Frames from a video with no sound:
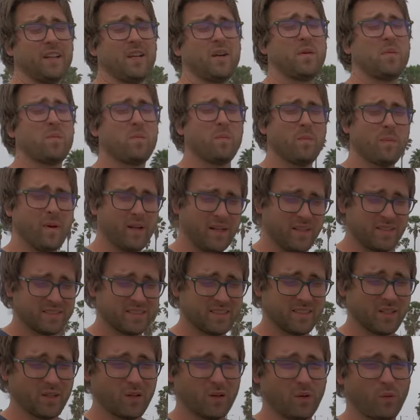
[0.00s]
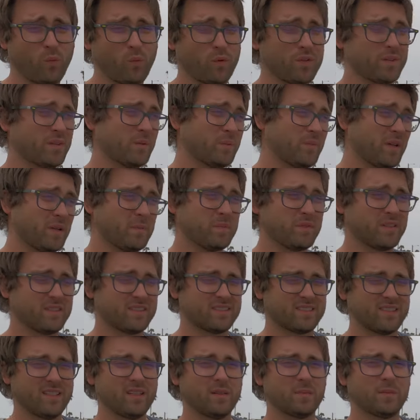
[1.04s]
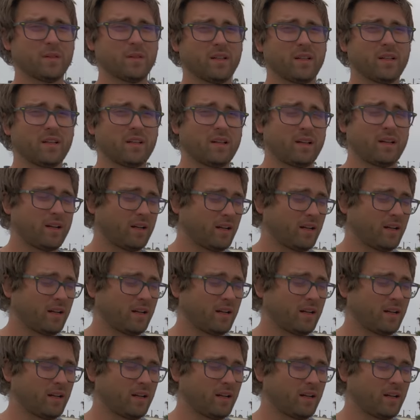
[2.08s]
Amazing. When the baby is sleeping